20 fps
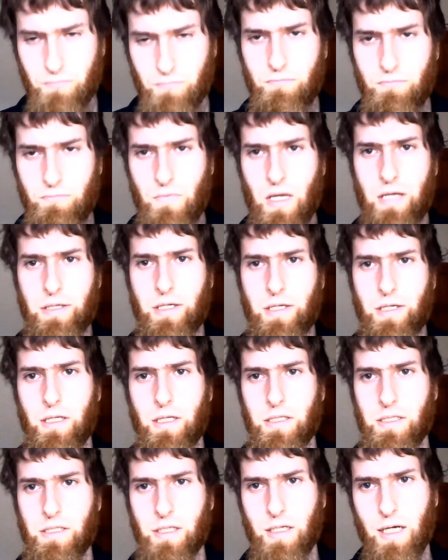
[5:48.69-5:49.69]
until its
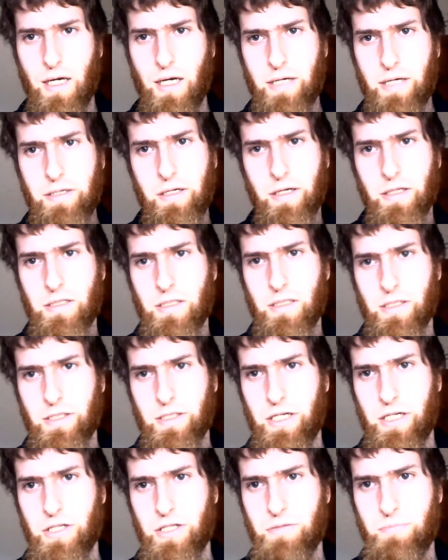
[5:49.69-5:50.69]
decline and its
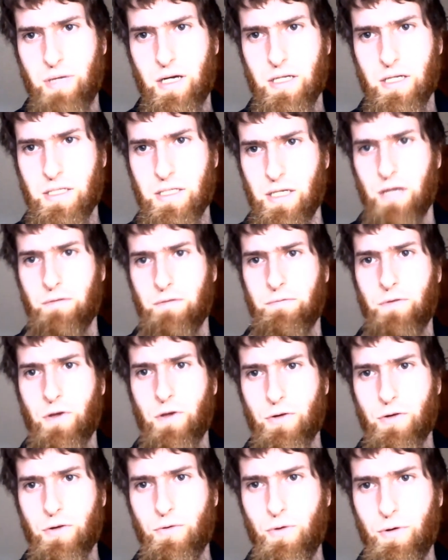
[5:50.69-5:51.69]
succession by a site further
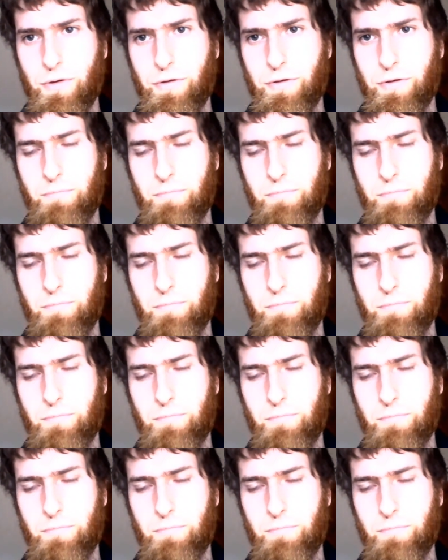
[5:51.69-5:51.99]
north.